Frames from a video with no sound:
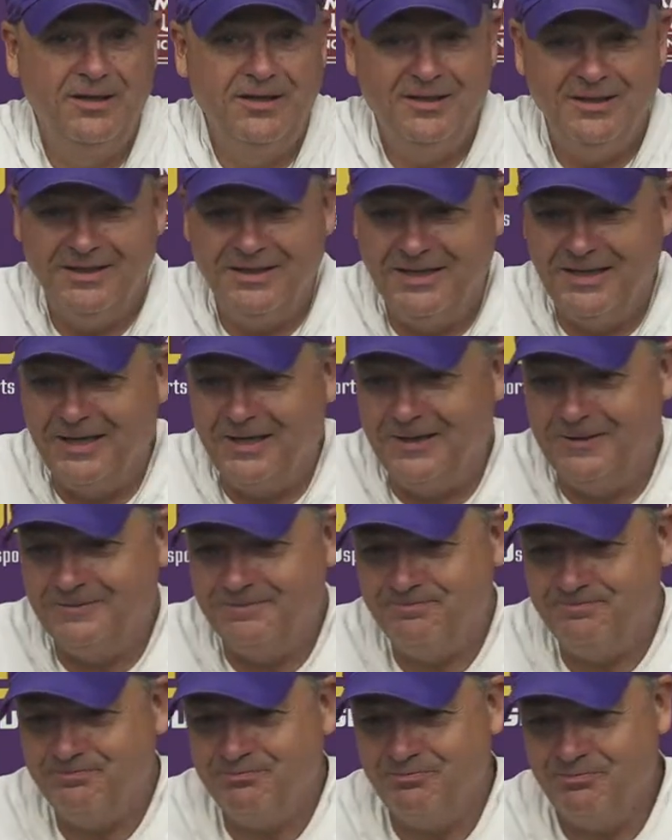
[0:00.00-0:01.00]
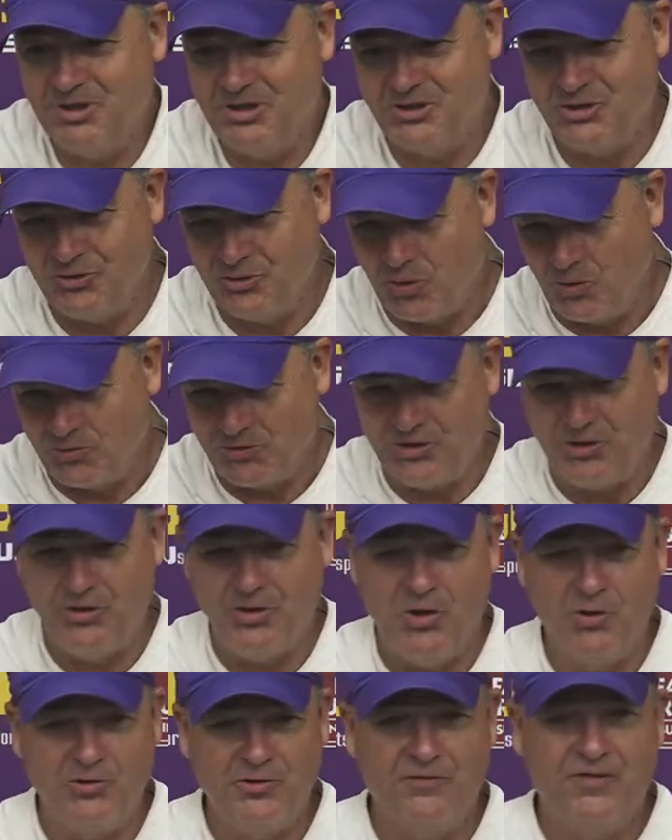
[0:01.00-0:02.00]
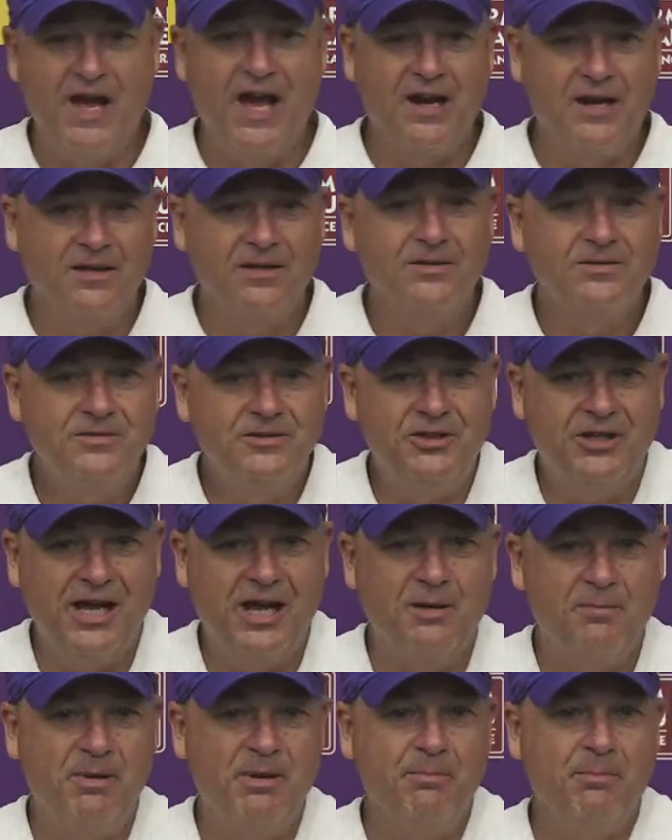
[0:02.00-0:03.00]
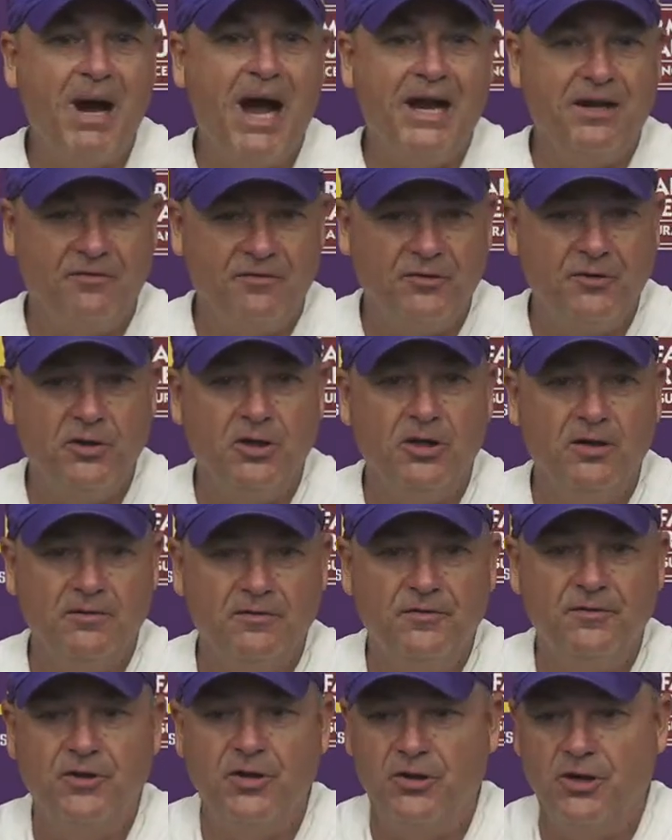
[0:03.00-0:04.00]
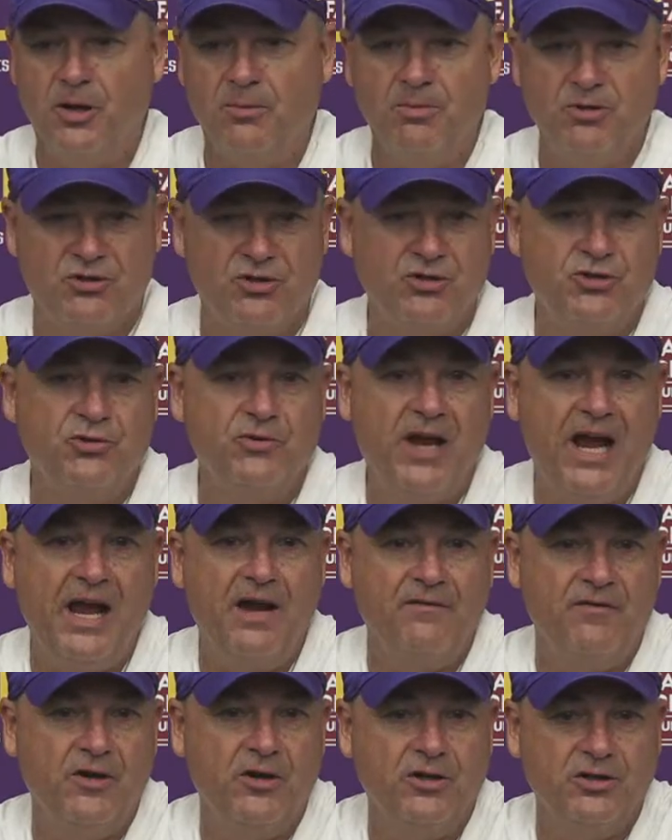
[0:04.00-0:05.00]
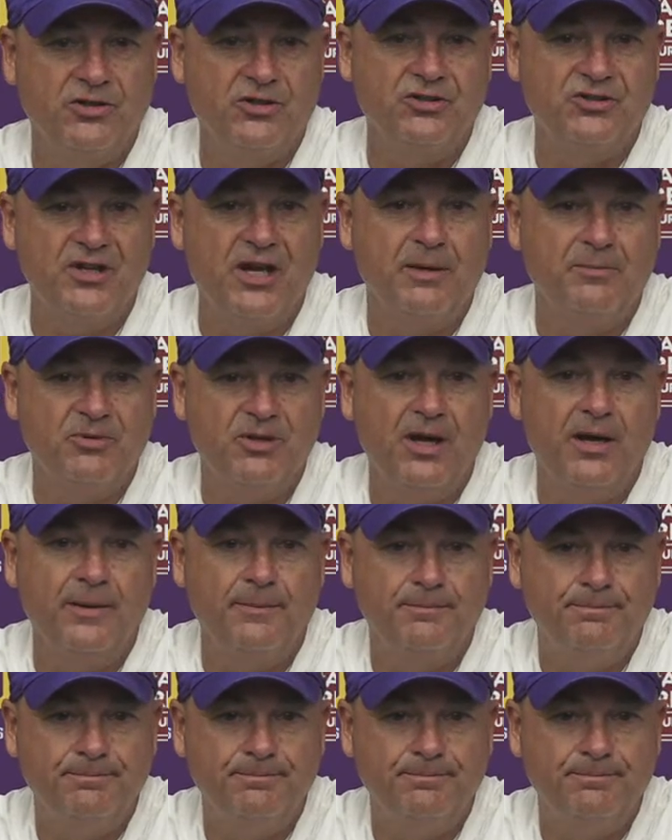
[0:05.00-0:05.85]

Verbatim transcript: um, but you you know you've got to you got to be mindful of the numbers that you have there at the same time.